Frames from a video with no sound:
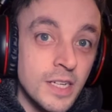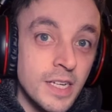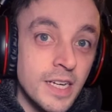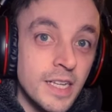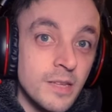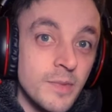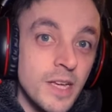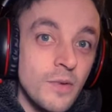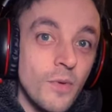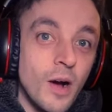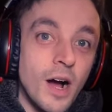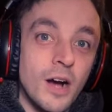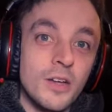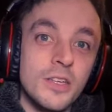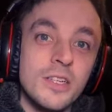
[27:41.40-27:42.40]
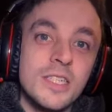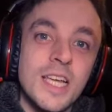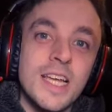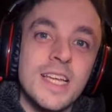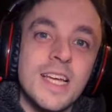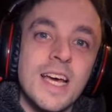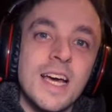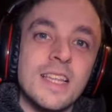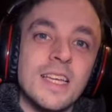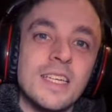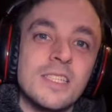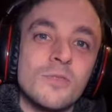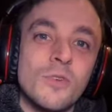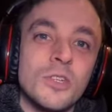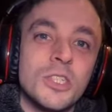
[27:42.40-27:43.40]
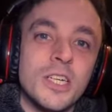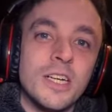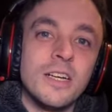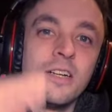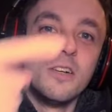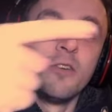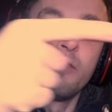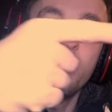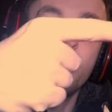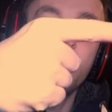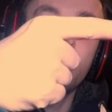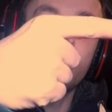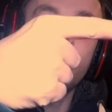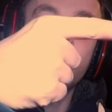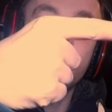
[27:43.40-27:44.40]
In the meanwhile, you take care. Thanks for watching. Feel free to watch